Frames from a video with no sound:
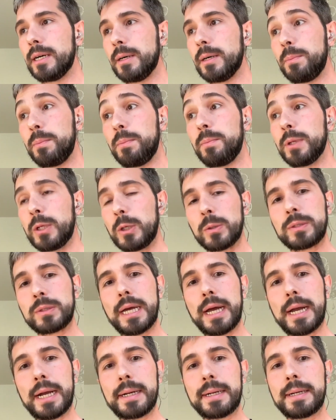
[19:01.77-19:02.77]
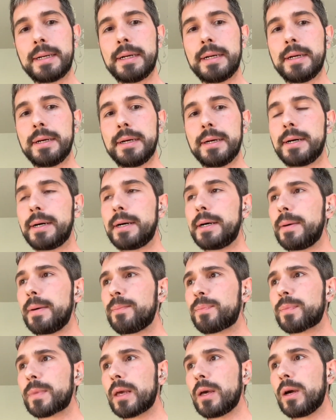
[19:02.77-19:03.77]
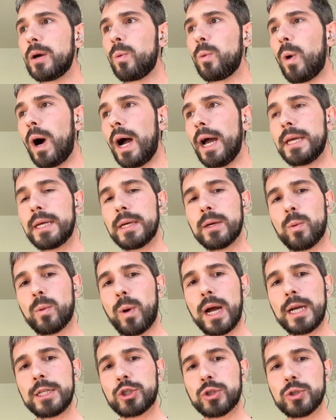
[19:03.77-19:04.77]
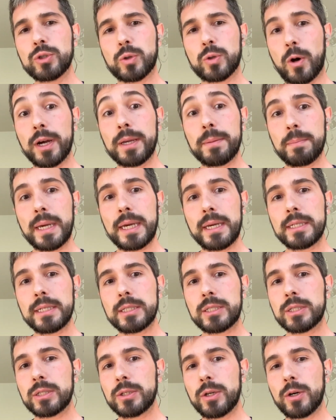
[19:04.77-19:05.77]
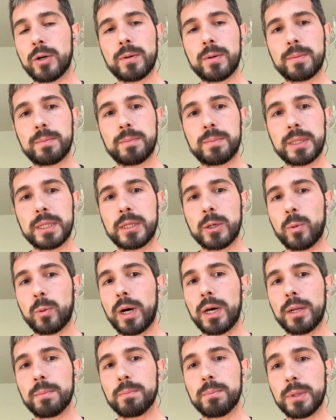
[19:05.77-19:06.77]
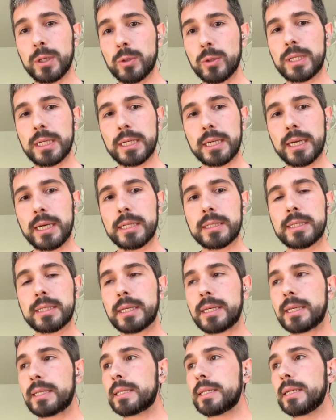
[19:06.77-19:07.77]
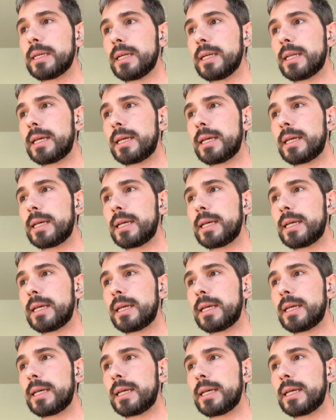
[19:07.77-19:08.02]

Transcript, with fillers: build there. Uh, why why should Coinbase, you know, be the one building it and like